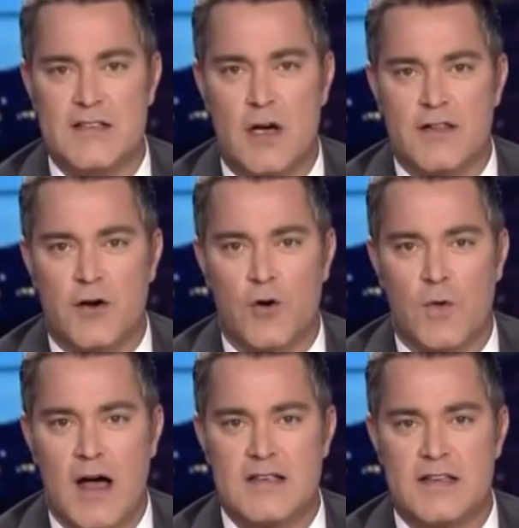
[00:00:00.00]
is on the
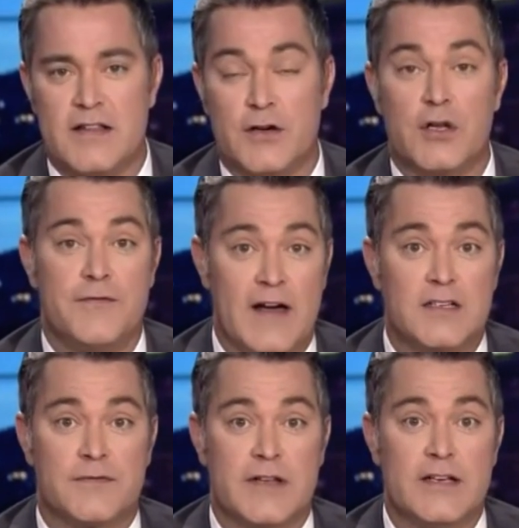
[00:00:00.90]
horizon that could
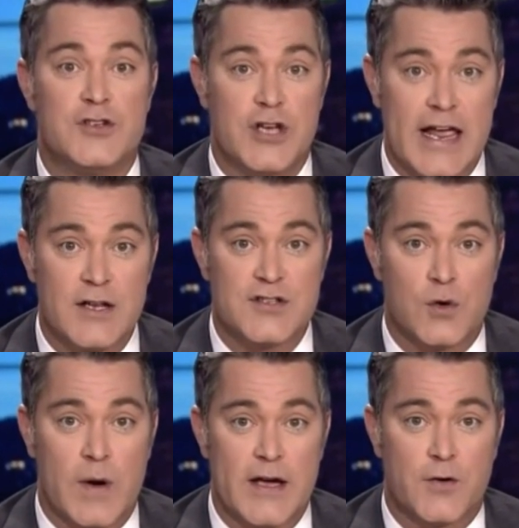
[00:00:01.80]
effectively change the
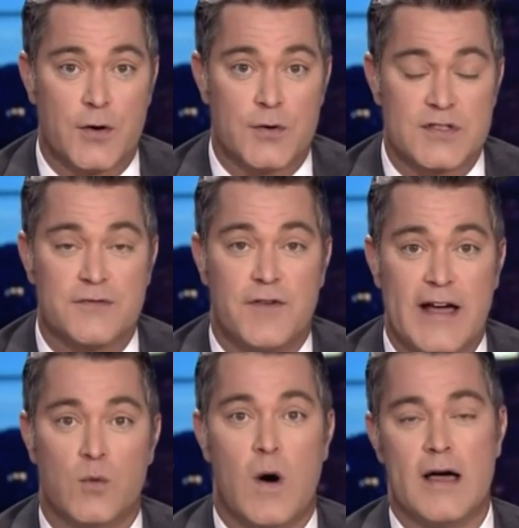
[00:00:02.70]
way crews
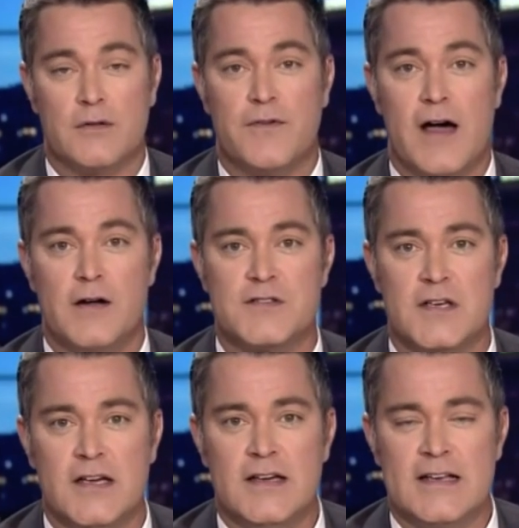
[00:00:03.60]
fight wildfires.
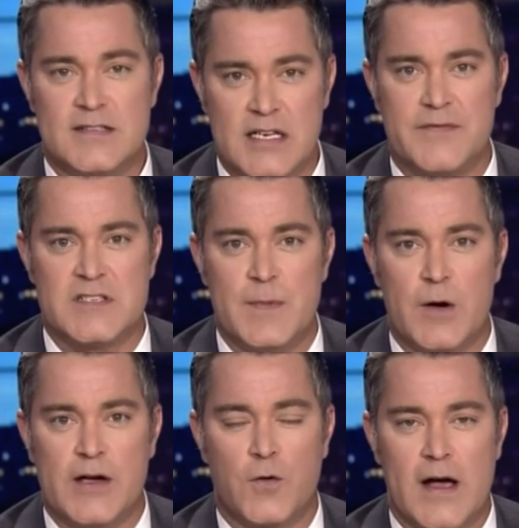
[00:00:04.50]
As CTV's
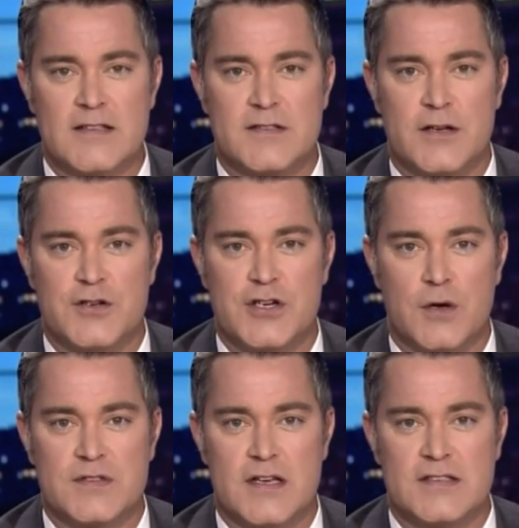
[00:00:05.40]
Mary Cranston
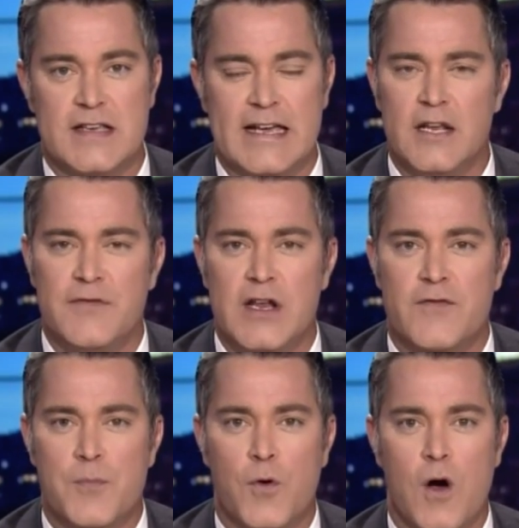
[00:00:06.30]
shows us, the
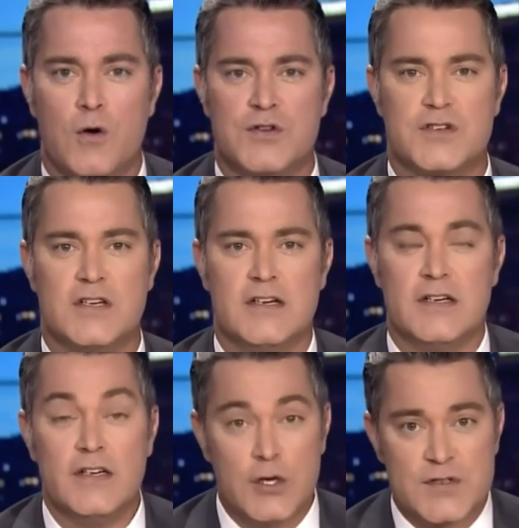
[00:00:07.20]
innovative approach
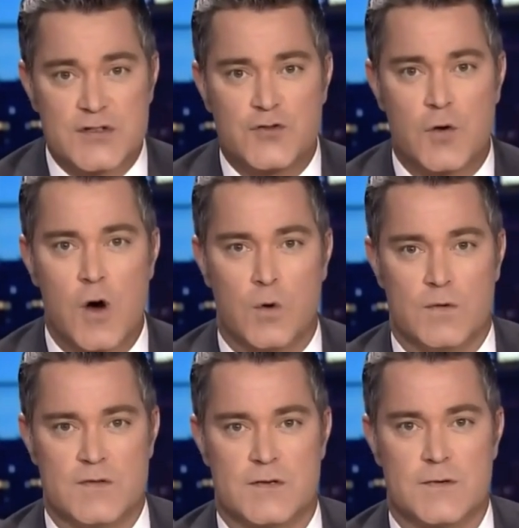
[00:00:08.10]
uses
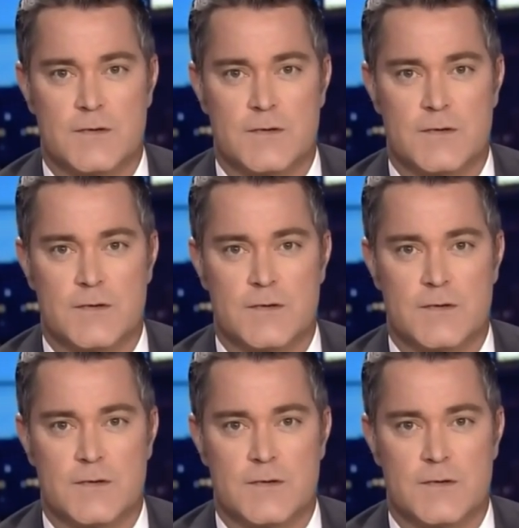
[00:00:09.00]
drones.